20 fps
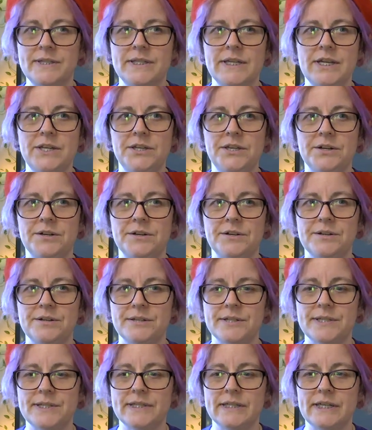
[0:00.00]
senior
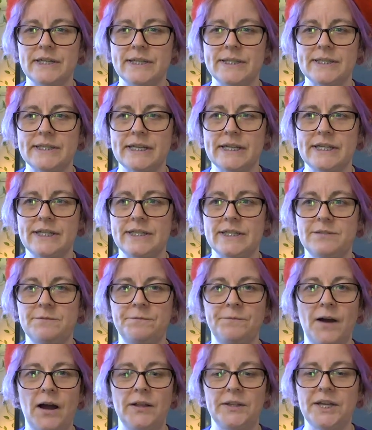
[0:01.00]
citizens
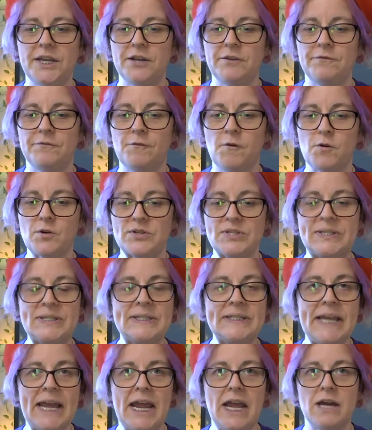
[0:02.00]
falling for
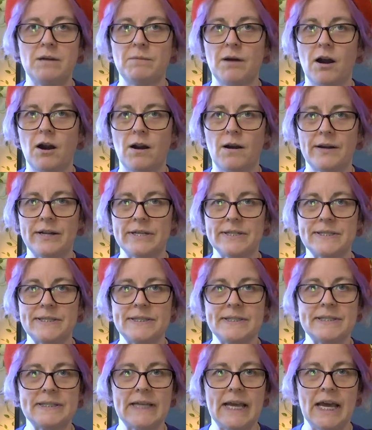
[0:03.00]
scam
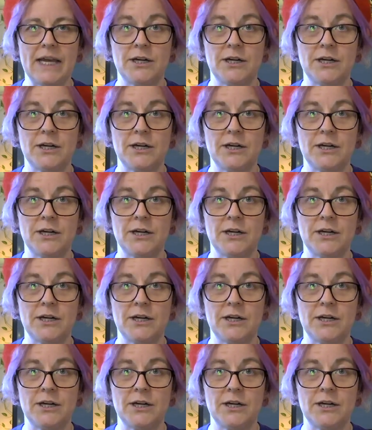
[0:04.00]
artists